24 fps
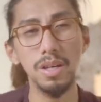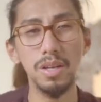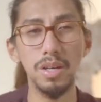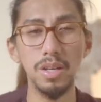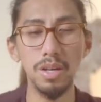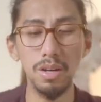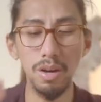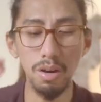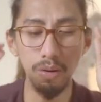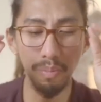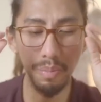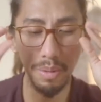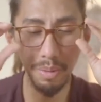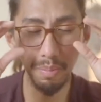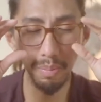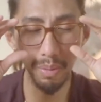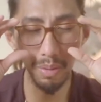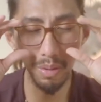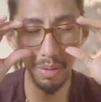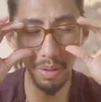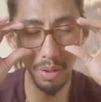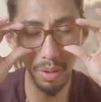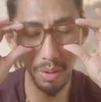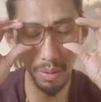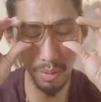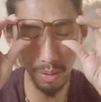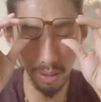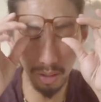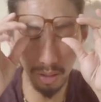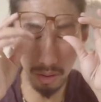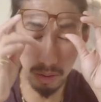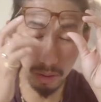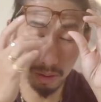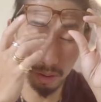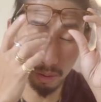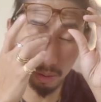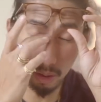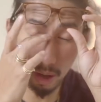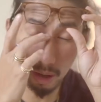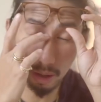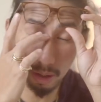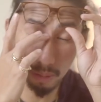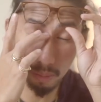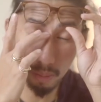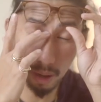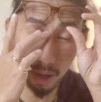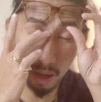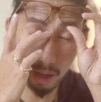You know how people go into the
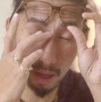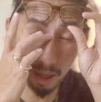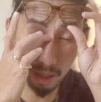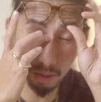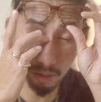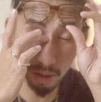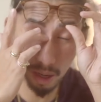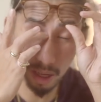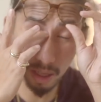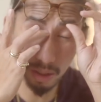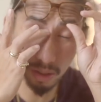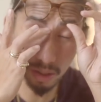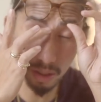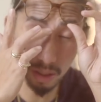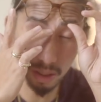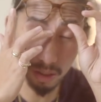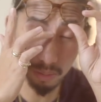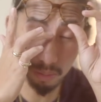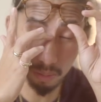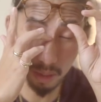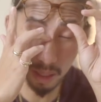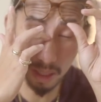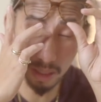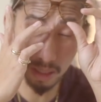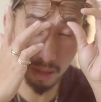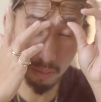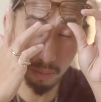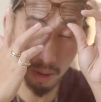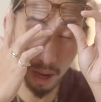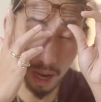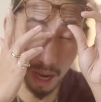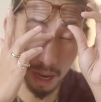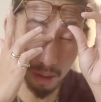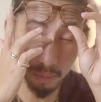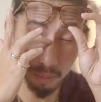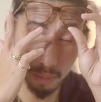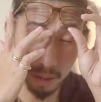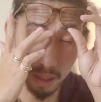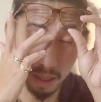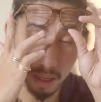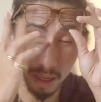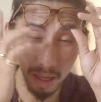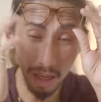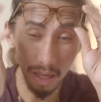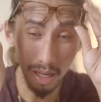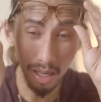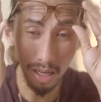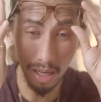roundabout, like relationship makes them happy.
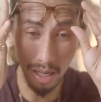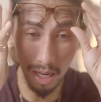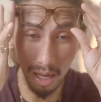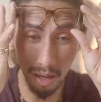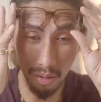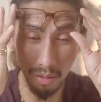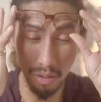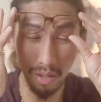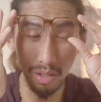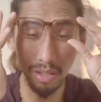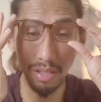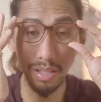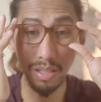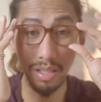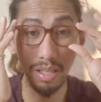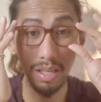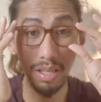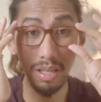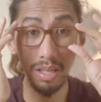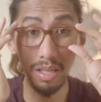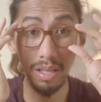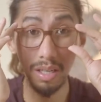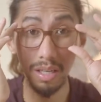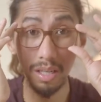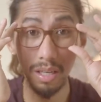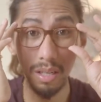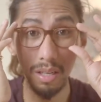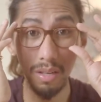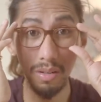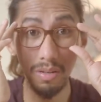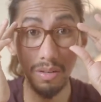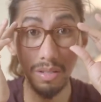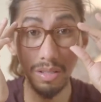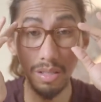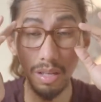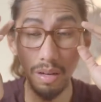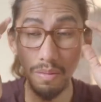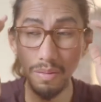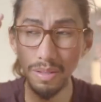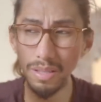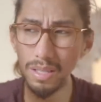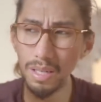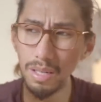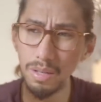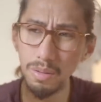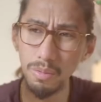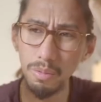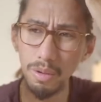Now you're seeing yourself, it's
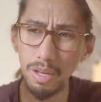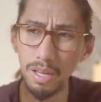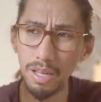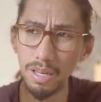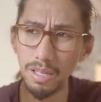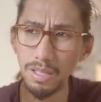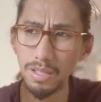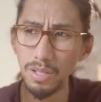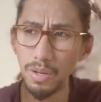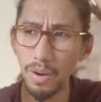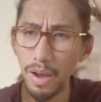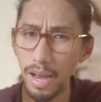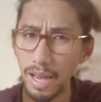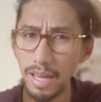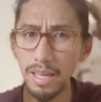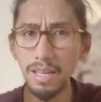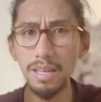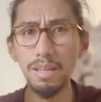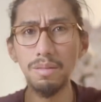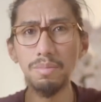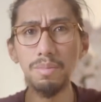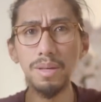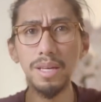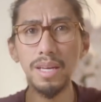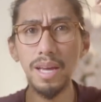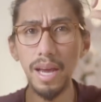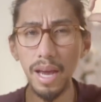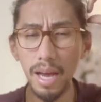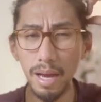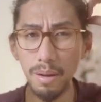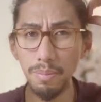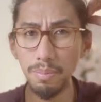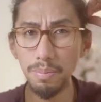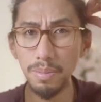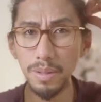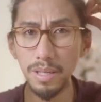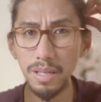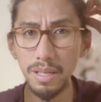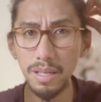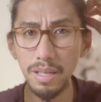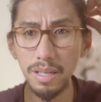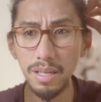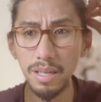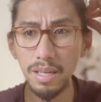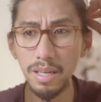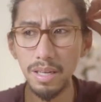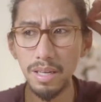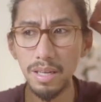like, wait, so I can be happy
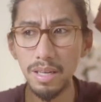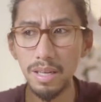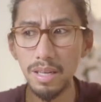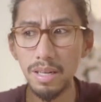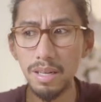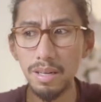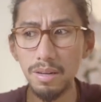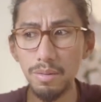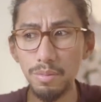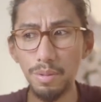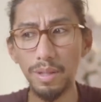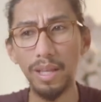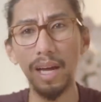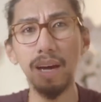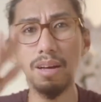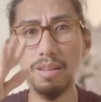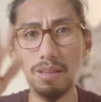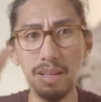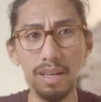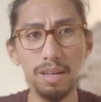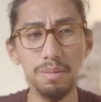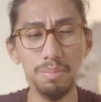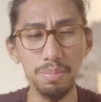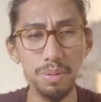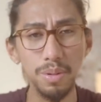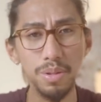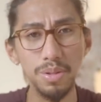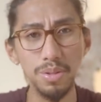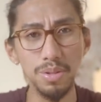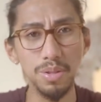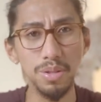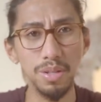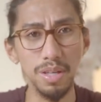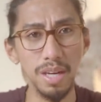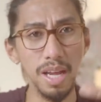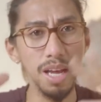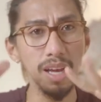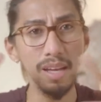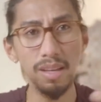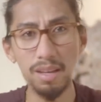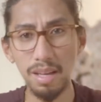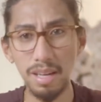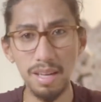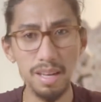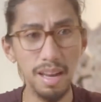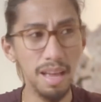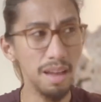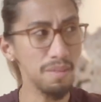without that person, and I,
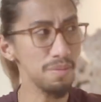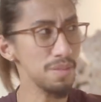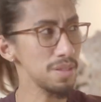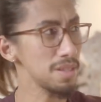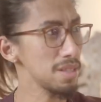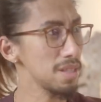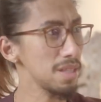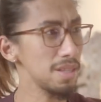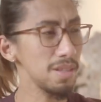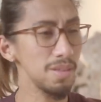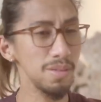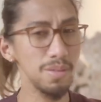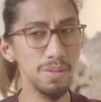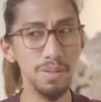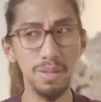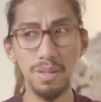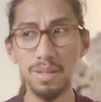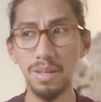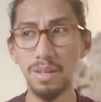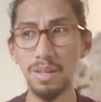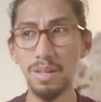and life is good.